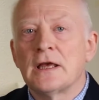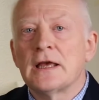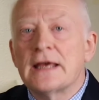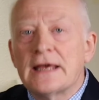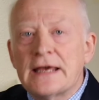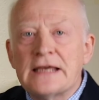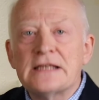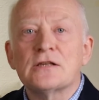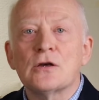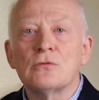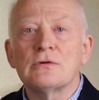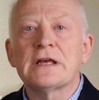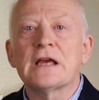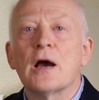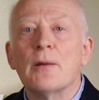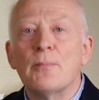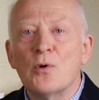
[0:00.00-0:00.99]
He's
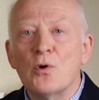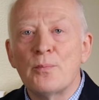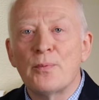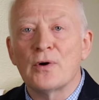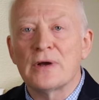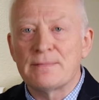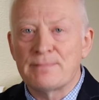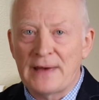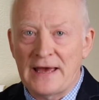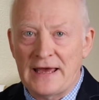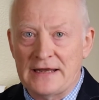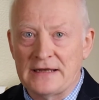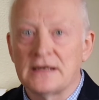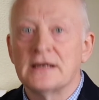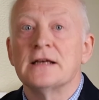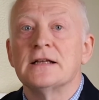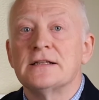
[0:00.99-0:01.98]
holding a ballpoint
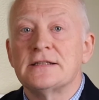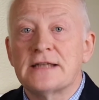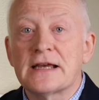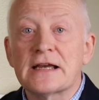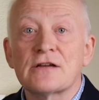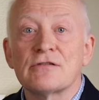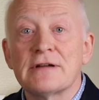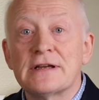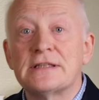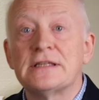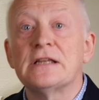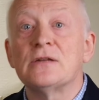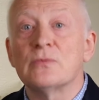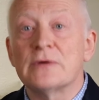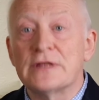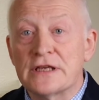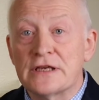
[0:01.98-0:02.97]
pen
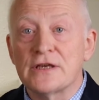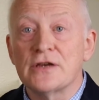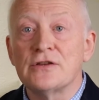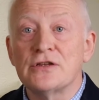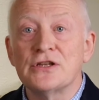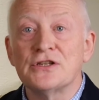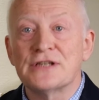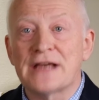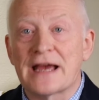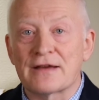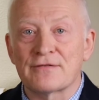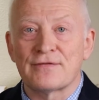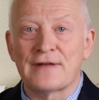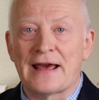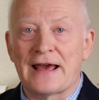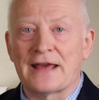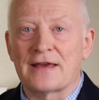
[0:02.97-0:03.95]
decorated with a Union Jack
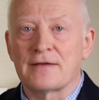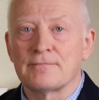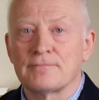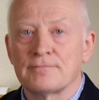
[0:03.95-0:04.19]
flag.